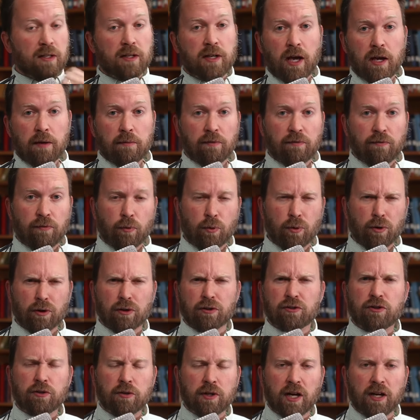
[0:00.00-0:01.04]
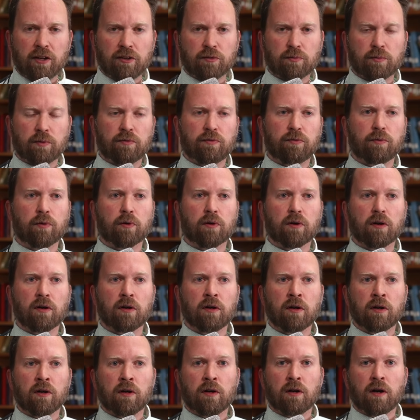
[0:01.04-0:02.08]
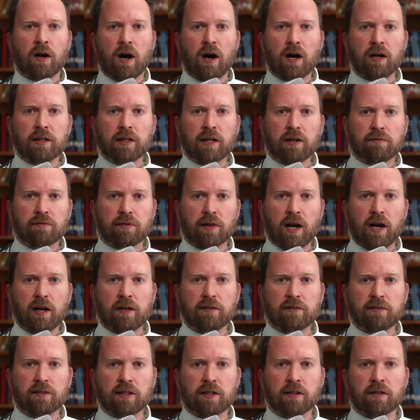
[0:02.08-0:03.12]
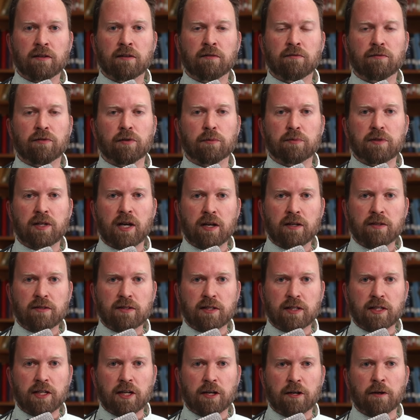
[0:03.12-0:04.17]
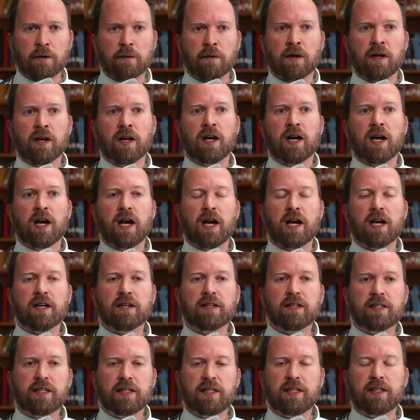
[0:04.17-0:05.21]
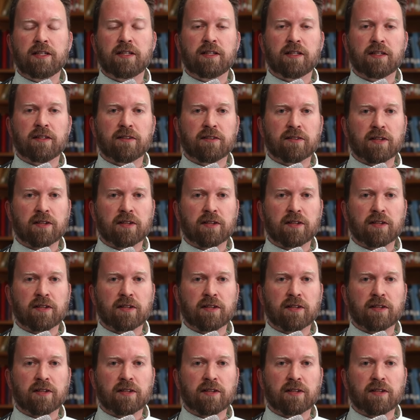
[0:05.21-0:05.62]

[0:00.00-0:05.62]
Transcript: The day before or 2 days before, Ande flies in from Tanzania, and he